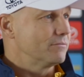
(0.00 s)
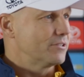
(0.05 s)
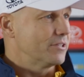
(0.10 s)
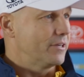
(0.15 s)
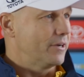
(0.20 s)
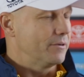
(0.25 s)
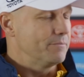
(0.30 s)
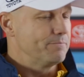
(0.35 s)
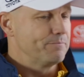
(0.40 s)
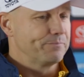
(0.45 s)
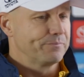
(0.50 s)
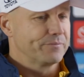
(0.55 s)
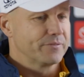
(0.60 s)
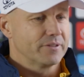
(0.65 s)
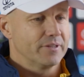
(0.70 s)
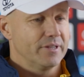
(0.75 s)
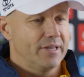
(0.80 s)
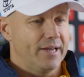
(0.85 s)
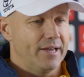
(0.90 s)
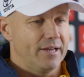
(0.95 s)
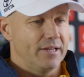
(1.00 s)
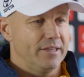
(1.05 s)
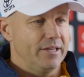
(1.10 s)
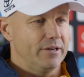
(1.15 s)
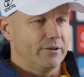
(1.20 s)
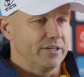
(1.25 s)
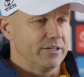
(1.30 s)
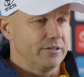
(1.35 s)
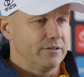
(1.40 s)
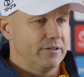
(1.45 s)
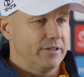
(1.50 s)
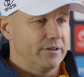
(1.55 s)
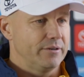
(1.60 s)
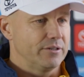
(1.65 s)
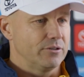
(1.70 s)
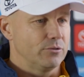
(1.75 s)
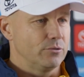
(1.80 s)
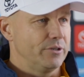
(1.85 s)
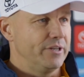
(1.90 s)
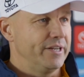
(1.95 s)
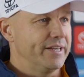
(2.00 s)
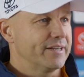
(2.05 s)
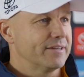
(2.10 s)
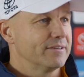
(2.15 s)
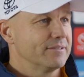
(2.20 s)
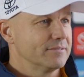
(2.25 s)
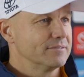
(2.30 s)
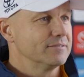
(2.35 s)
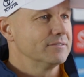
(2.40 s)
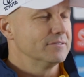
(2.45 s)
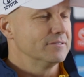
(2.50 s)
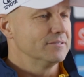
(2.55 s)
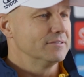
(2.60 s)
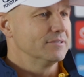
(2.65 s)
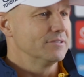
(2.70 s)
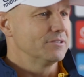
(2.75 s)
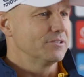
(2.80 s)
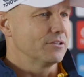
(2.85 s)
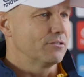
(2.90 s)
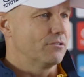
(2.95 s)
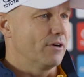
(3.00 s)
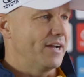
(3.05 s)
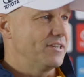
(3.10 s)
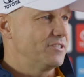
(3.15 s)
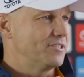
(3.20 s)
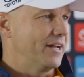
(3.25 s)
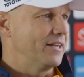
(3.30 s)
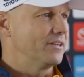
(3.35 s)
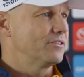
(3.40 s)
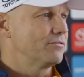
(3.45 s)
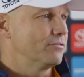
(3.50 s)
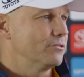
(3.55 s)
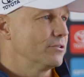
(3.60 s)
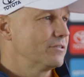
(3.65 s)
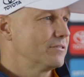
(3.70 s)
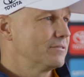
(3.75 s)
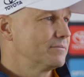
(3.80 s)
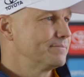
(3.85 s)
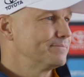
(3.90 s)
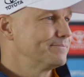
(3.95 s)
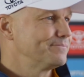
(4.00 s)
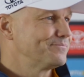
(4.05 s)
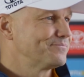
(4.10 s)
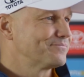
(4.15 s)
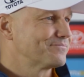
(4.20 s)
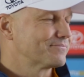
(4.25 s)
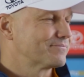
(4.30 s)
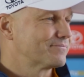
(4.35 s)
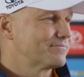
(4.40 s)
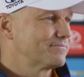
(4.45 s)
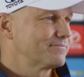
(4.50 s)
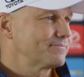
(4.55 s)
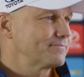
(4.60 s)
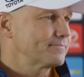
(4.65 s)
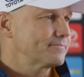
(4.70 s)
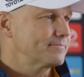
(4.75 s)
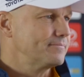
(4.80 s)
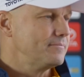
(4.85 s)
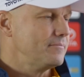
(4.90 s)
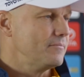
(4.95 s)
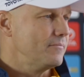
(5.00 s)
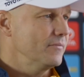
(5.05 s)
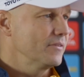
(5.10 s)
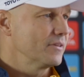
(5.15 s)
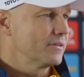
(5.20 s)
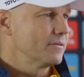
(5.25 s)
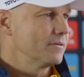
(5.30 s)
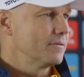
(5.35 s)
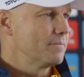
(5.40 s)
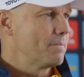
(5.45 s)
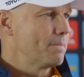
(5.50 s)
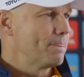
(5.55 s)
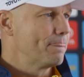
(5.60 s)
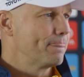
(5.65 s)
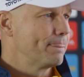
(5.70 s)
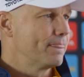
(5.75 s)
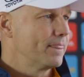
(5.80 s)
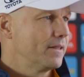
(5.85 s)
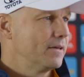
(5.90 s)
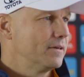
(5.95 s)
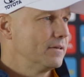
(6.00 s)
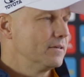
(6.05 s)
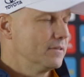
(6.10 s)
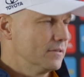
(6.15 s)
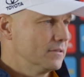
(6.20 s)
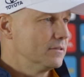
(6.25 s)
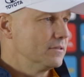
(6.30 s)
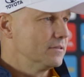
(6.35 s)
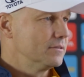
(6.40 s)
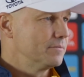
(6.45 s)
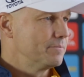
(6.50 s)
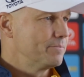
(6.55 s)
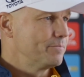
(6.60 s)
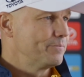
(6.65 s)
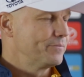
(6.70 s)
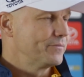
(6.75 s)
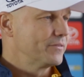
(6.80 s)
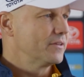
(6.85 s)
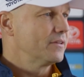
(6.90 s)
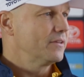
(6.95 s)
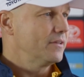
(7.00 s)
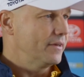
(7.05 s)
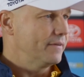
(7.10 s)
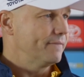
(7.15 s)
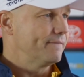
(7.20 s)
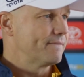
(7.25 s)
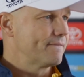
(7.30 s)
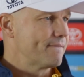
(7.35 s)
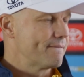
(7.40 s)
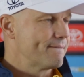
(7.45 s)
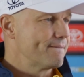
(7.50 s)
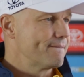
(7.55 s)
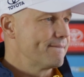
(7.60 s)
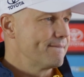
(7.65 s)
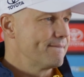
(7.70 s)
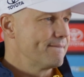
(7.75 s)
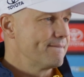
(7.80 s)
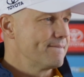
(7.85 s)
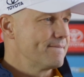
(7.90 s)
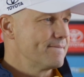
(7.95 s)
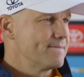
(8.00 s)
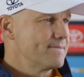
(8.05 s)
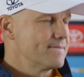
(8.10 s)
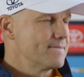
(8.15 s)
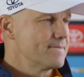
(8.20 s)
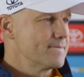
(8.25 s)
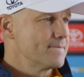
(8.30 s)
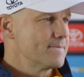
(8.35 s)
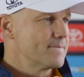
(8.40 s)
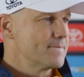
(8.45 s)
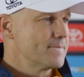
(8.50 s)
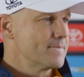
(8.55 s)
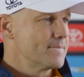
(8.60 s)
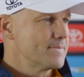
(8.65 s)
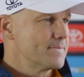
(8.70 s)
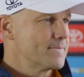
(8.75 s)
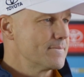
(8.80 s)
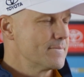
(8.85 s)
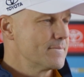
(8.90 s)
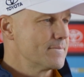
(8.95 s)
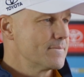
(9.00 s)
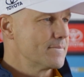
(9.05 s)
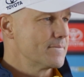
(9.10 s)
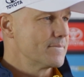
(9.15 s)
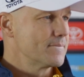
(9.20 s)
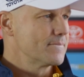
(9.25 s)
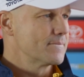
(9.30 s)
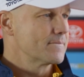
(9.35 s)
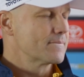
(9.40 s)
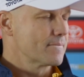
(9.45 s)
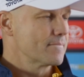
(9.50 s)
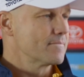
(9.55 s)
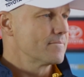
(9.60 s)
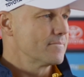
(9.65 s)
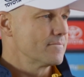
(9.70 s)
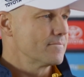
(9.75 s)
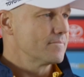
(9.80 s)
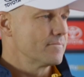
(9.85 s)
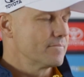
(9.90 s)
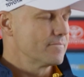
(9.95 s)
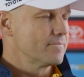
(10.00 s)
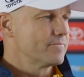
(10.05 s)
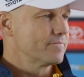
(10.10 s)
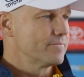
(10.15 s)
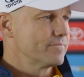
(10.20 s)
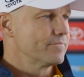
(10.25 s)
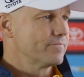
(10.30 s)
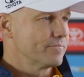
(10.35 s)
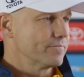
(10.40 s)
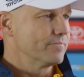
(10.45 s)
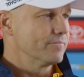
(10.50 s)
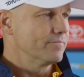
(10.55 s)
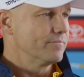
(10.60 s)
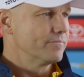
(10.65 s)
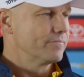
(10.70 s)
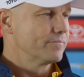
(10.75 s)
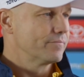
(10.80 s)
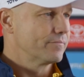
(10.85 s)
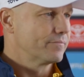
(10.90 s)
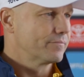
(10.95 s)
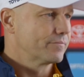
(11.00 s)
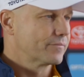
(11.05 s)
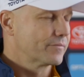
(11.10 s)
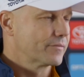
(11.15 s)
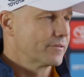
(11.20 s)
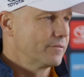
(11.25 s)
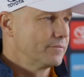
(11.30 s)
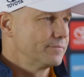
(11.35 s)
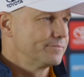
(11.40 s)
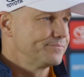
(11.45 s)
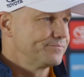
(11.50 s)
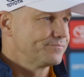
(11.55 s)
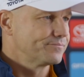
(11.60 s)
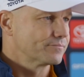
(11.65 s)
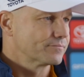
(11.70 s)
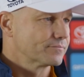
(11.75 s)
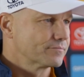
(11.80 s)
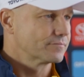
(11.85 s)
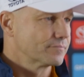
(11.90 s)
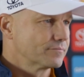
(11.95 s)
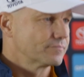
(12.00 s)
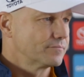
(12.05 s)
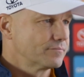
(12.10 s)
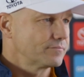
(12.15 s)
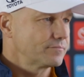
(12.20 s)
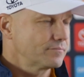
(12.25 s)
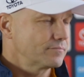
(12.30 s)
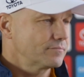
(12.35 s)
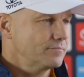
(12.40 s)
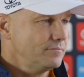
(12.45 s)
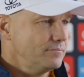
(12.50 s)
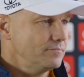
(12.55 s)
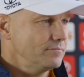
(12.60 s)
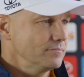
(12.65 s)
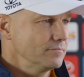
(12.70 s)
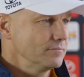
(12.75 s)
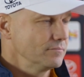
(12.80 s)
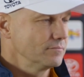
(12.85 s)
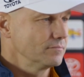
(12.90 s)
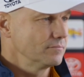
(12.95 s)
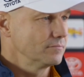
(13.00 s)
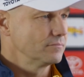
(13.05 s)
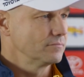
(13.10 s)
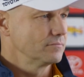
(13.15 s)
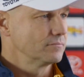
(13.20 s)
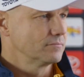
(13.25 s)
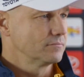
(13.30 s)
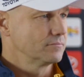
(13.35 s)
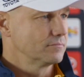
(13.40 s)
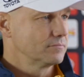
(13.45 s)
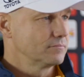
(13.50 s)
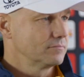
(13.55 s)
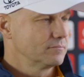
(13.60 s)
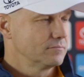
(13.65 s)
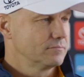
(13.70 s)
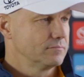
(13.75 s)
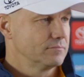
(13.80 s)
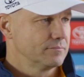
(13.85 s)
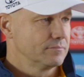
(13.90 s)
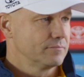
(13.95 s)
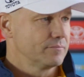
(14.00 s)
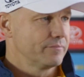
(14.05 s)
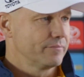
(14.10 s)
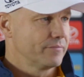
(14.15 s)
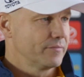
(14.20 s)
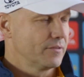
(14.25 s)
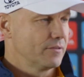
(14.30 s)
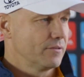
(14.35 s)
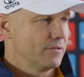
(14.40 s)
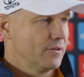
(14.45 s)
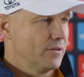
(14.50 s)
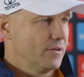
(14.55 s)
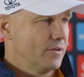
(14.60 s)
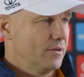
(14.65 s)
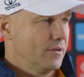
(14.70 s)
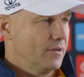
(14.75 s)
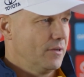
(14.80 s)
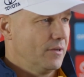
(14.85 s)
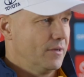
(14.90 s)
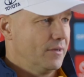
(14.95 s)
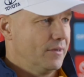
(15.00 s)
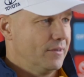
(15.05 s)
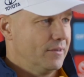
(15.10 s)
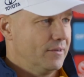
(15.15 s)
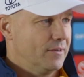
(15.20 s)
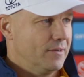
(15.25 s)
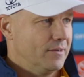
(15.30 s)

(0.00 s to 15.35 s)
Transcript: So they're in good nick. It's a great challenge for us. A couple of those players back are some pretty handy defenders. Yep. Marks inside 50 has been highlighted a lot, I think only two in the showdown. How do you address that?